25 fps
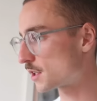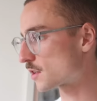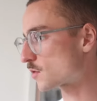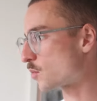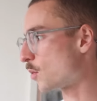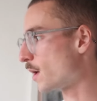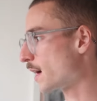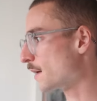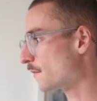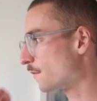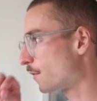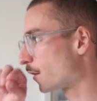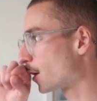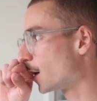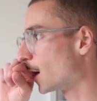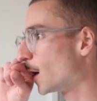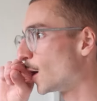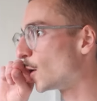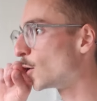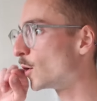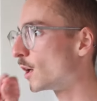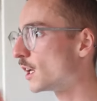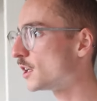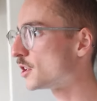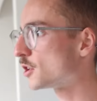just waiting for
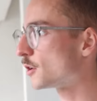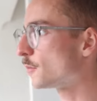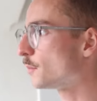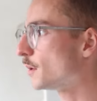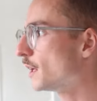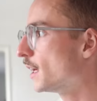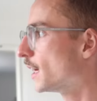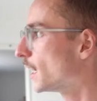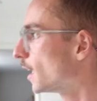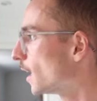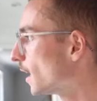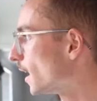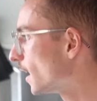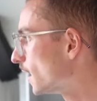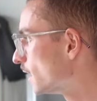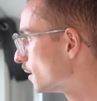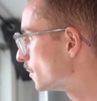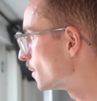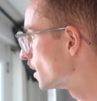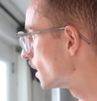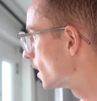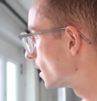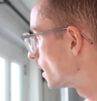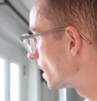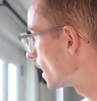Cole. He should be here any
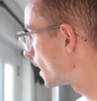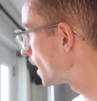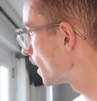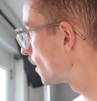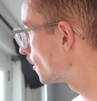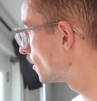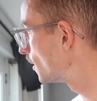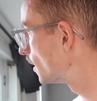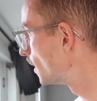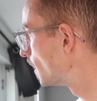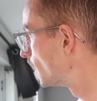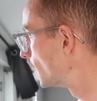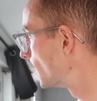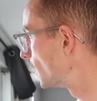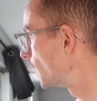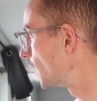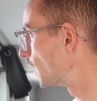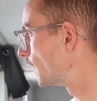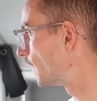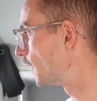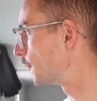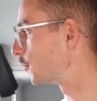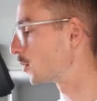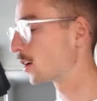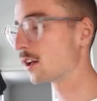minute now.
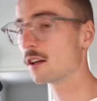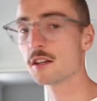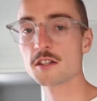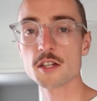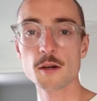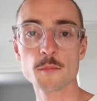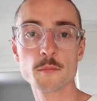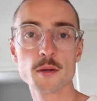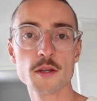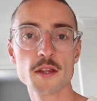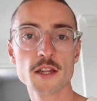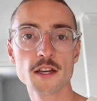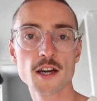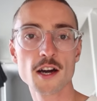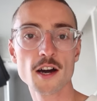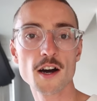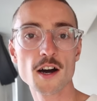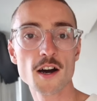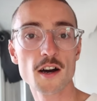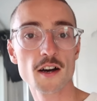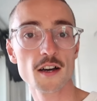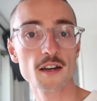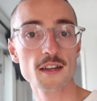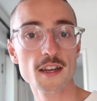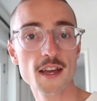And then we're gonna jump in the
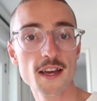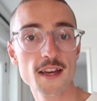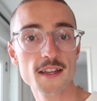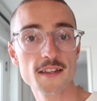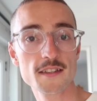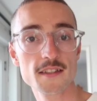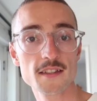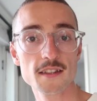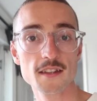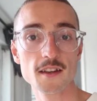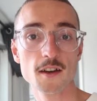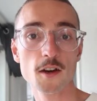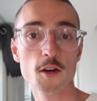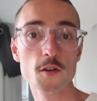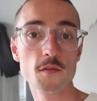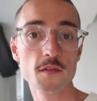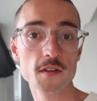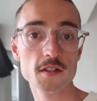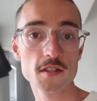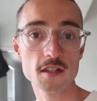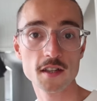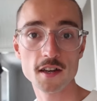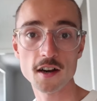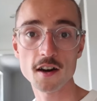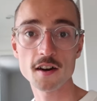car and head
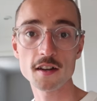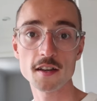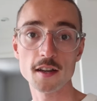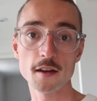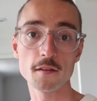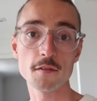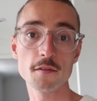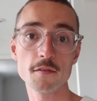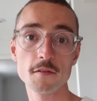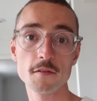over to Cardiff.